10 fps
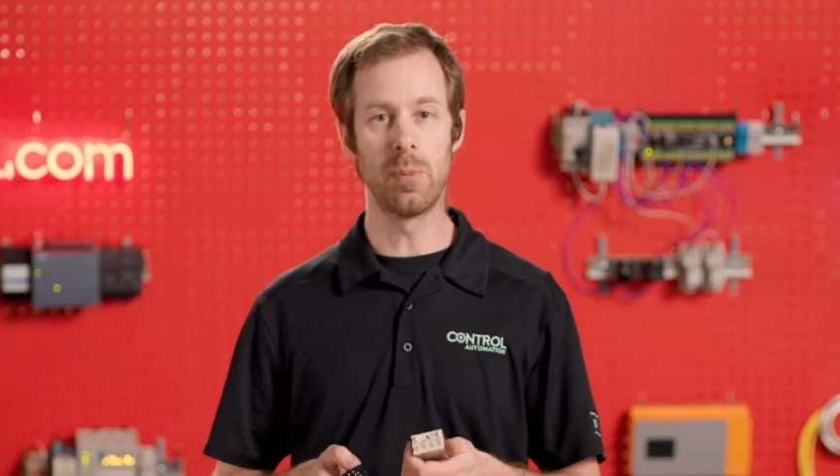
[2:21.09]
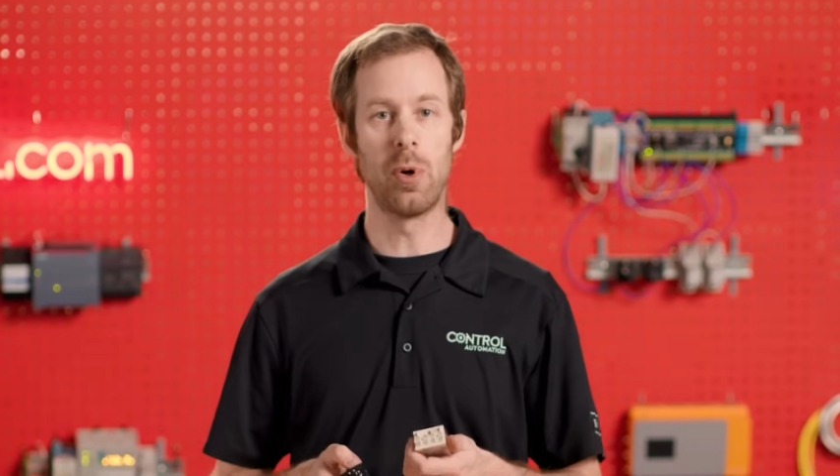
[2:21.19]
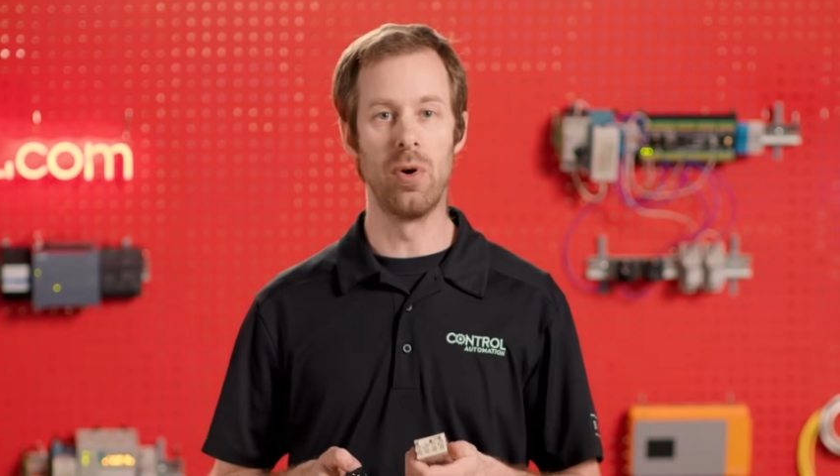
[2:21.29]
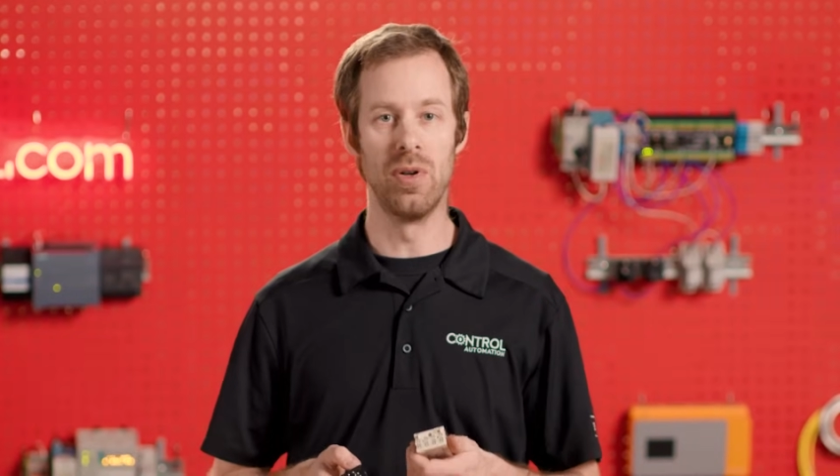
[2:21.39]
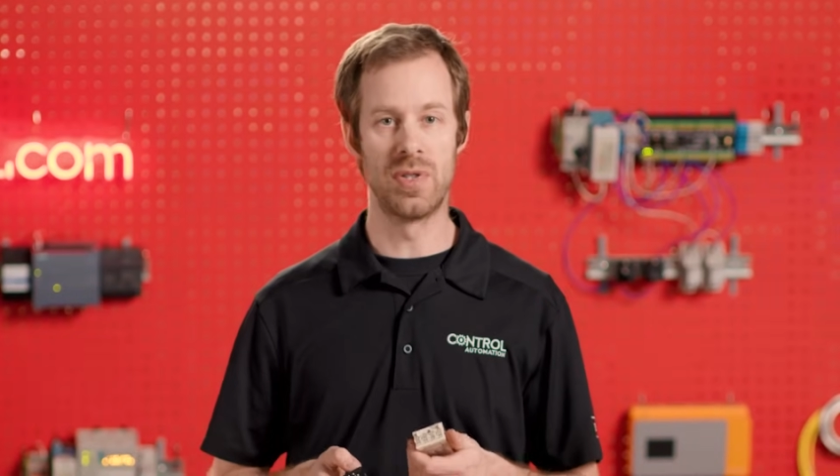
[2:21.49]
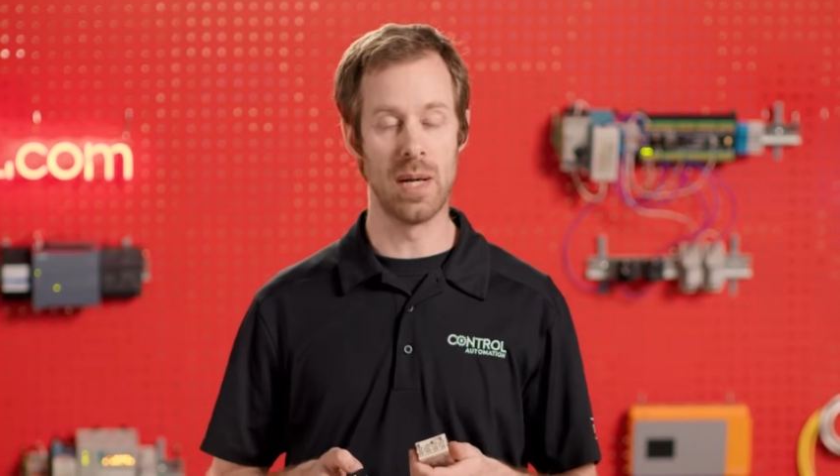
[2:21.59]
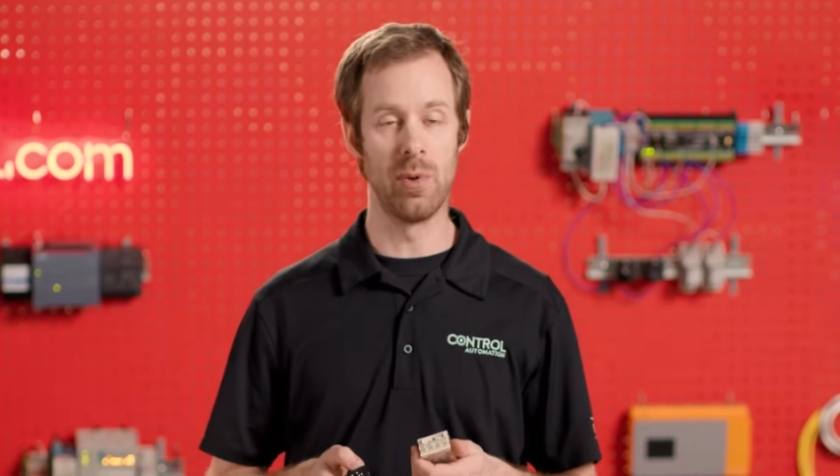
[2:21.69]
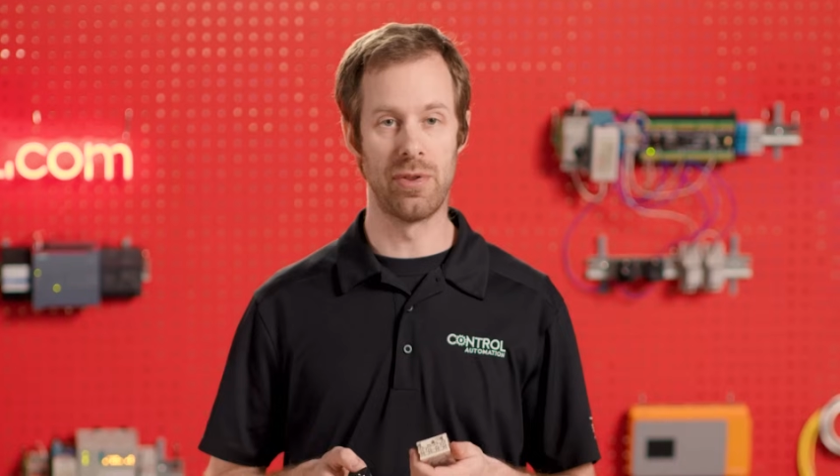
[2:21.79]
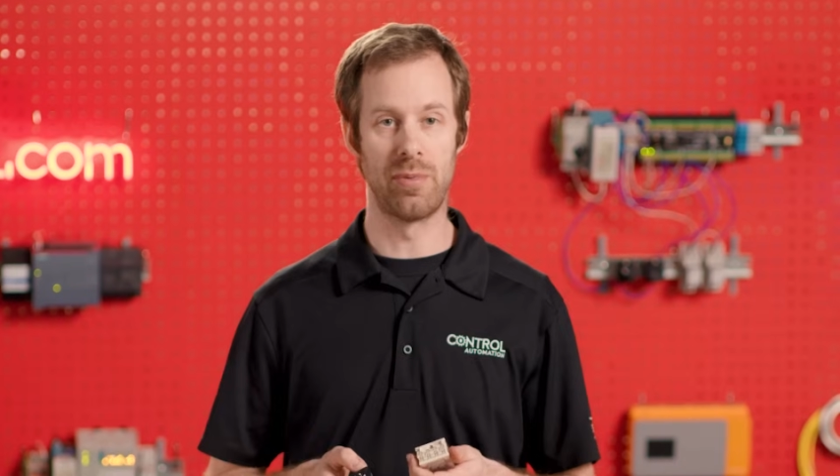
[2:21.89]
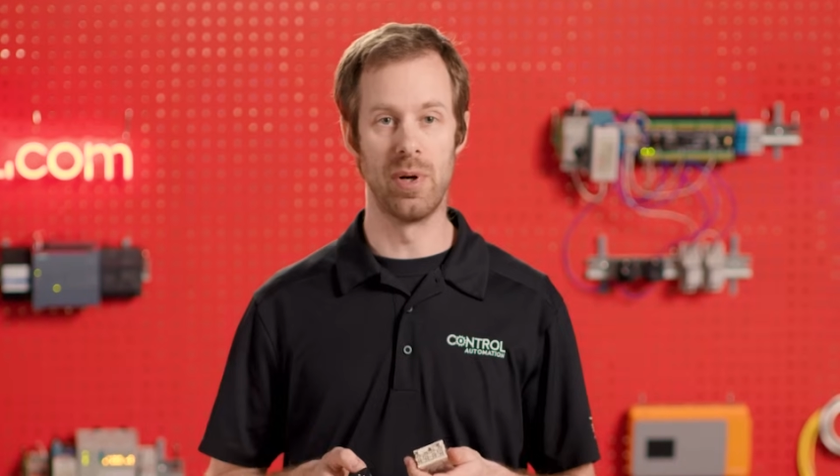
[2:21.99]
pole
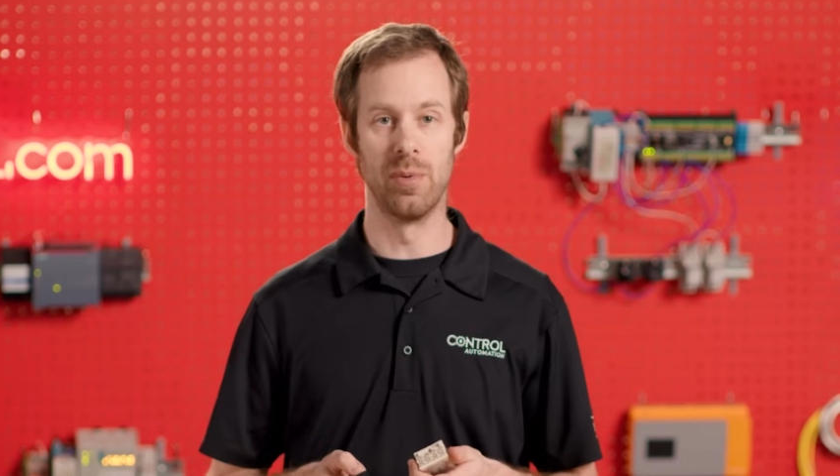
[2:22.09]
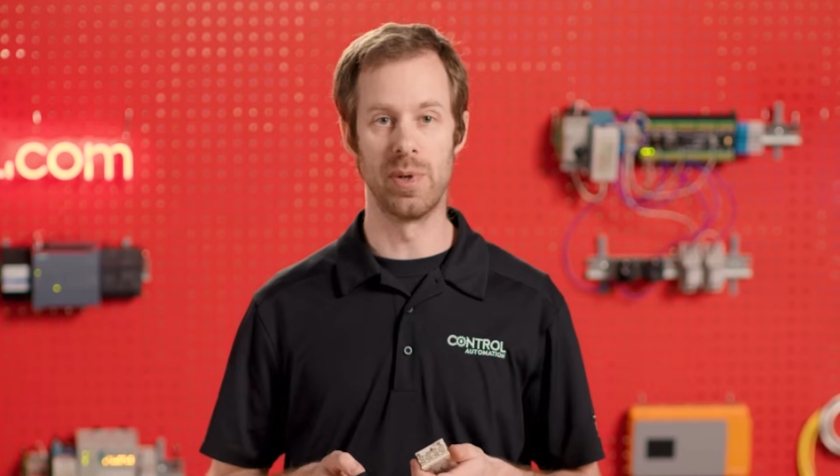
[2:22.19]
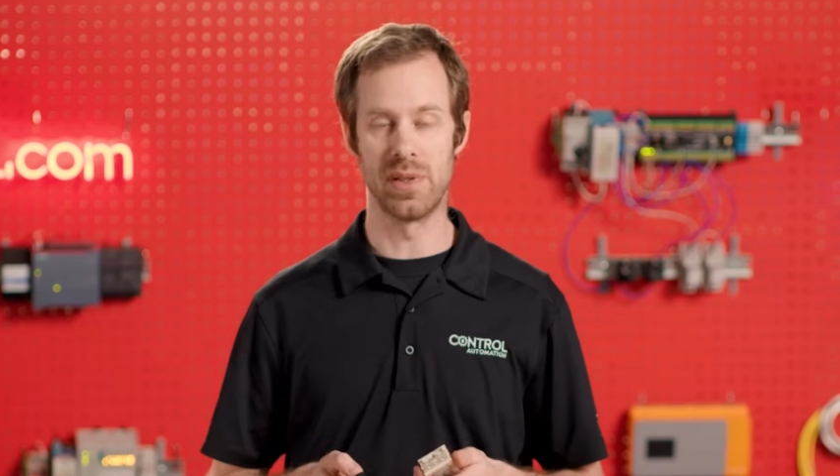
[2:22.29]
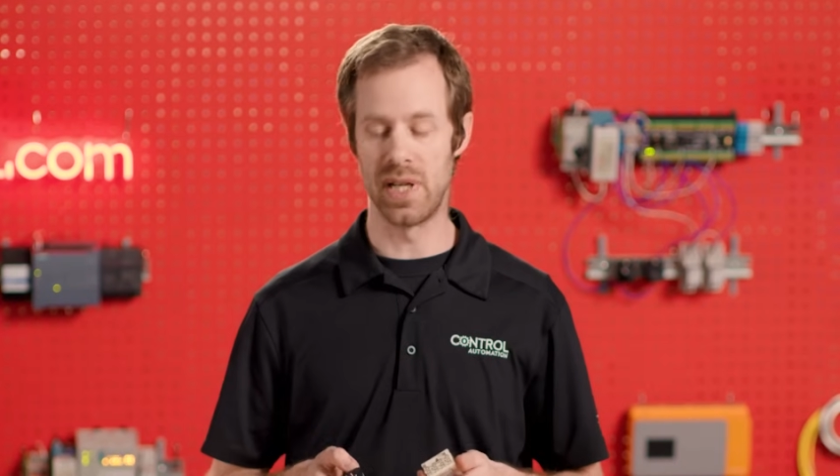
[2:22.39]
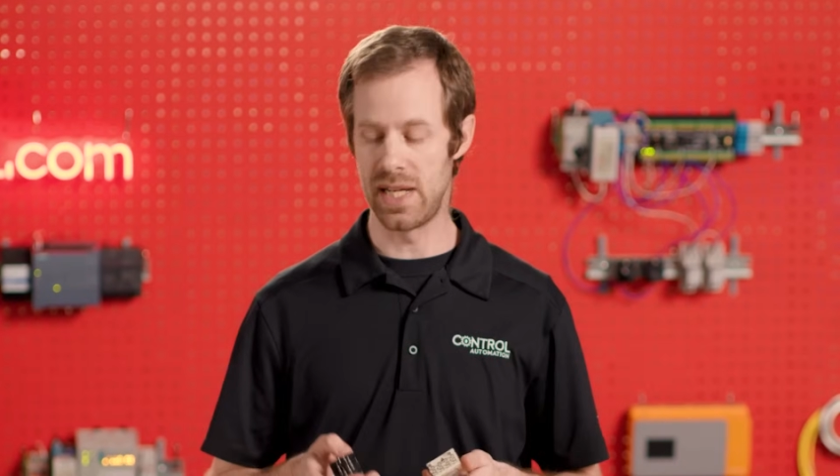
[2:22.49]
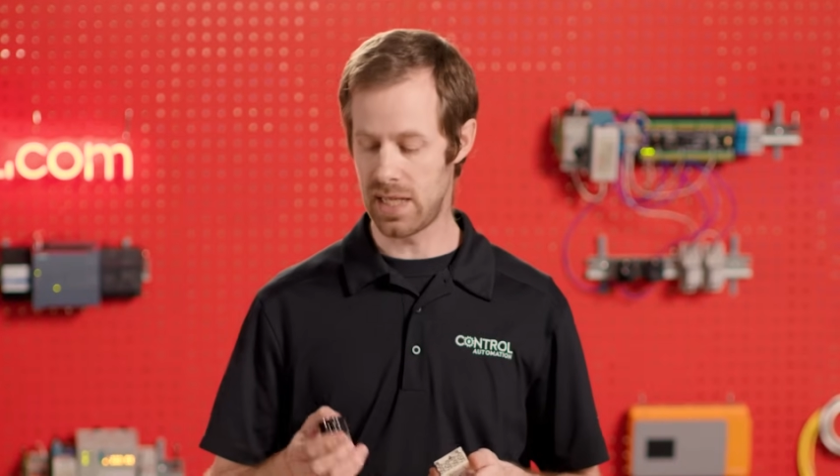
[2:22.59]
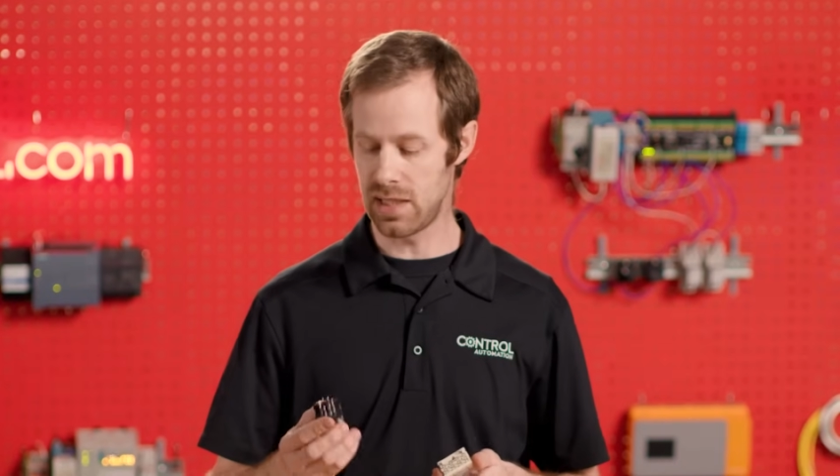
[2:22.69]
double throw relay,